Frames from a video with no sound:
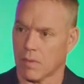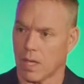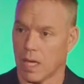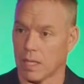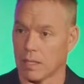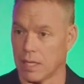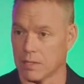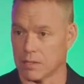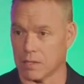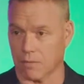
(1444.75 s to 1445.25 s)

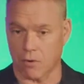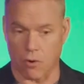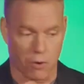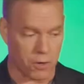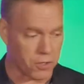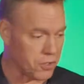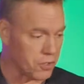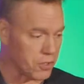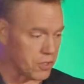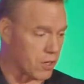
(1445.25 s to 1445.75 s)
Unless, of
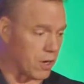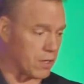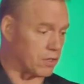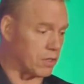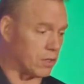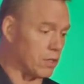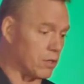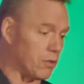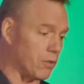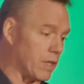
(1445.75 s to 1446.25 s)
course, you start
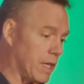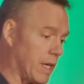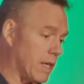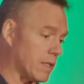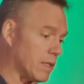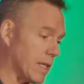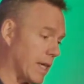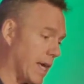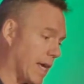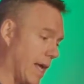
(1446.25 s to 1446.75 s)
diluting
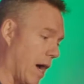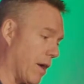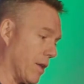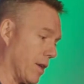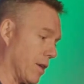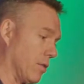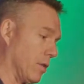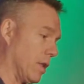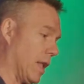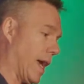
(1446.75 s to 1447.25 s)
it and get out
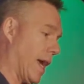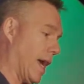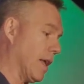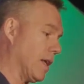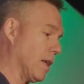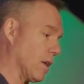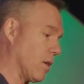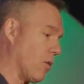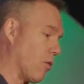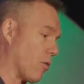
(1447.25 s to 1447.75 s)
of your
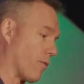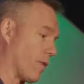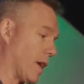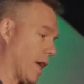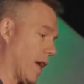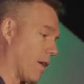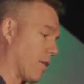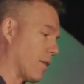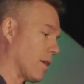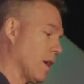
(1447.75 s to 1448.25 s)
lane and go over
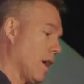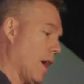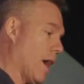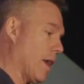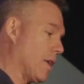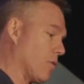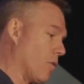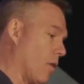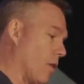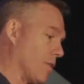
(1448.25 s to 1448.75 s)
here
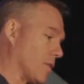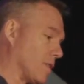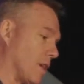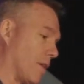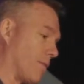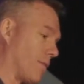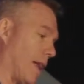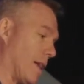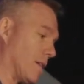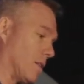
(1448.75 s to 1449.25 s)
and do all this
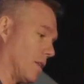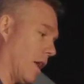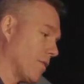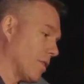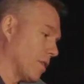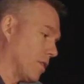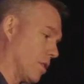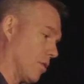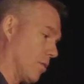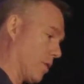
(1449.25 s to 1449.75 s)
stuff that has
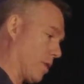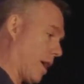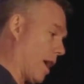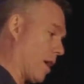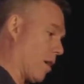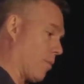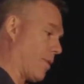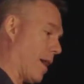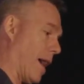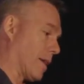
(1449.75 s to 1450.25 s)
nothing to do with
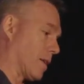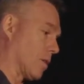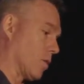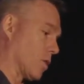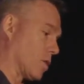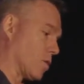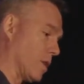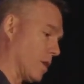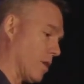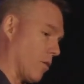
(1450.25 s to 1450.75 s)
chiropractic,
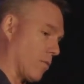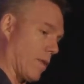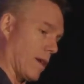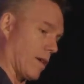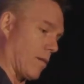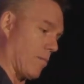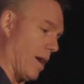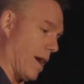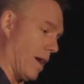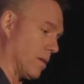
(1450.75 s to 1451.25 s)
which we don't
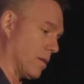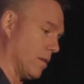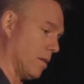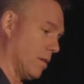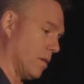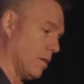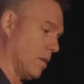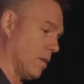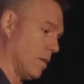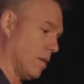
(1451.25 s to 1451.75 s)
recommend.
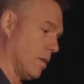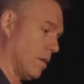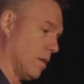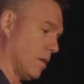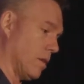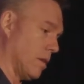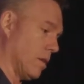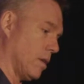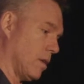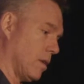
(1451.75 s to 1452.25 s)

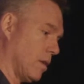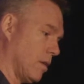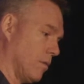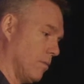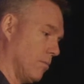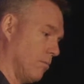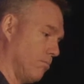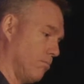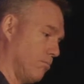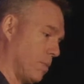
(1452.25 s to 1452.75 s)

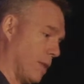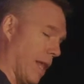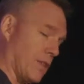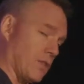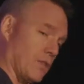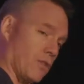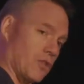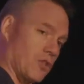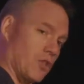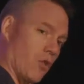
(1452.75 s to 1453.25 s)
But
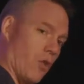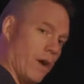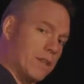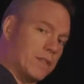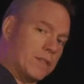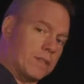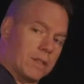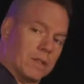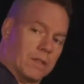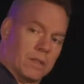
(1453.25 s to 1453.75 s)
that's your
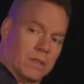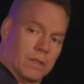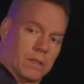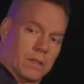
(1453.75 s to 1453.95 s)
choice.